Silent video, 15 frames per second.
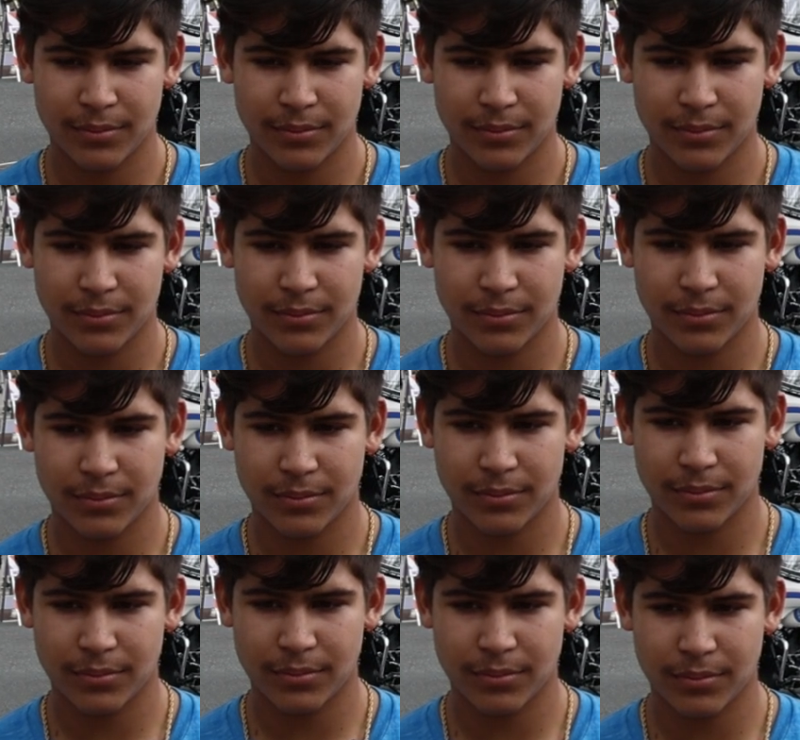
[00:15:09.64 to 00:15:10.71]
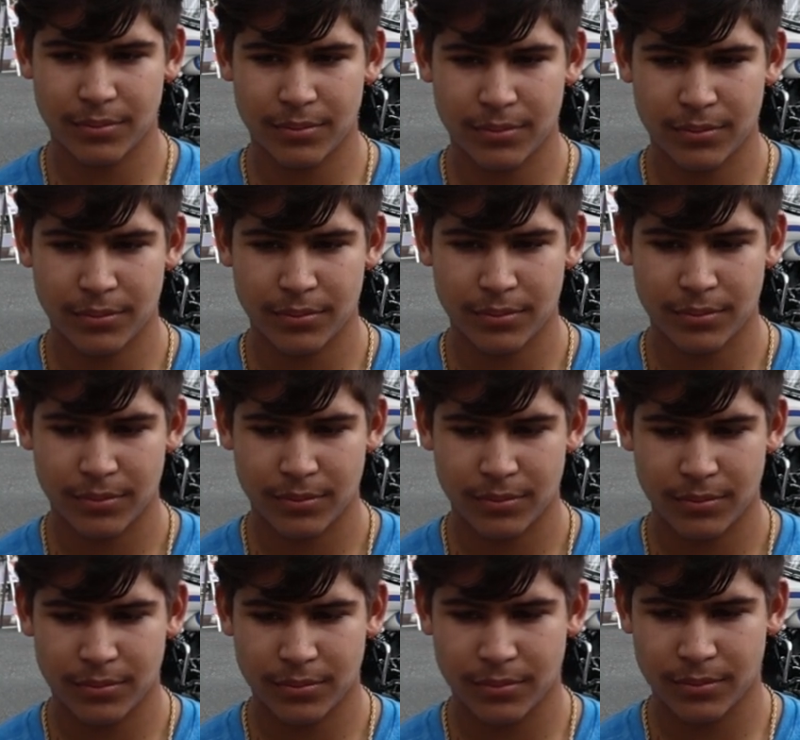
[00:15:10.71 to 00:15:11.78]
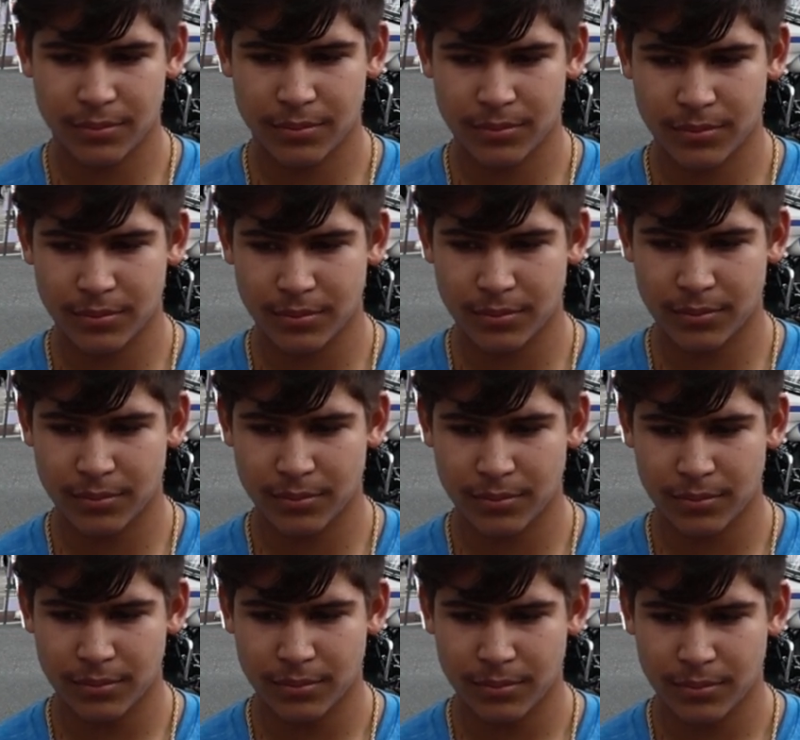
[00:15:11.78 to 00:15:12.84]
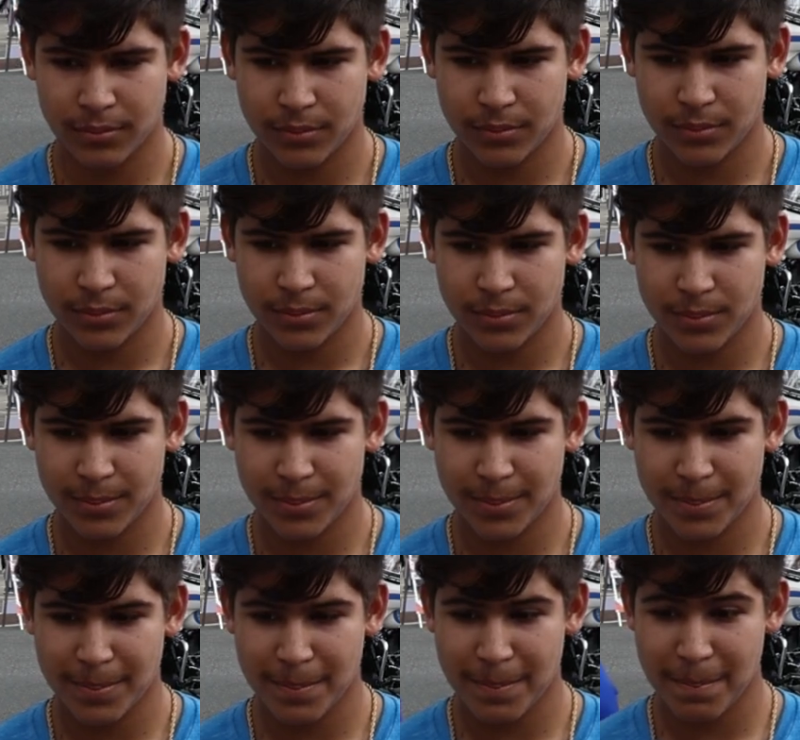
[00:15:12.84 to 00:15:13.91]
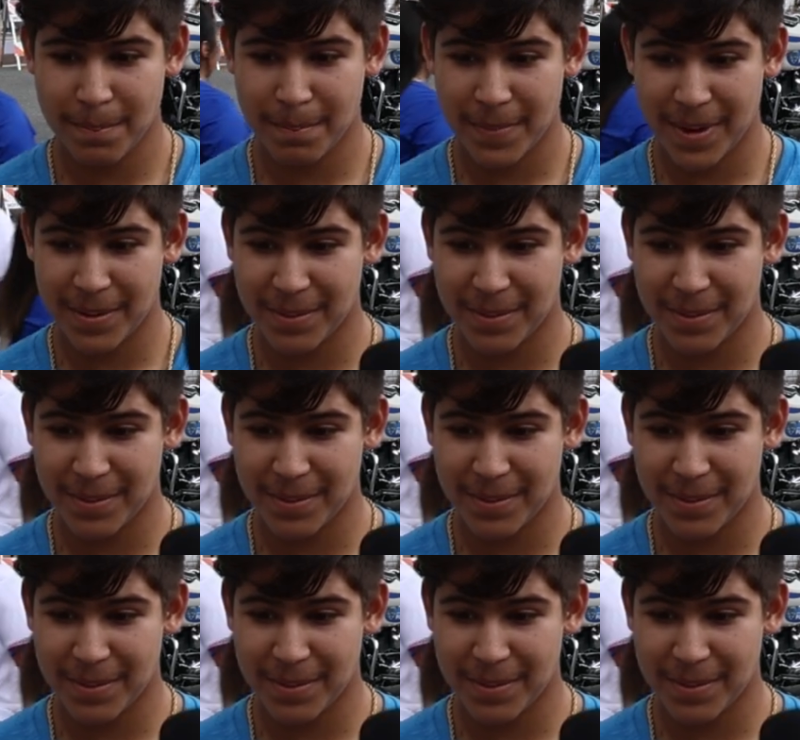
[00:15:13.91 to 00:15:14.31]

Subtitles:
This person isn't speaking.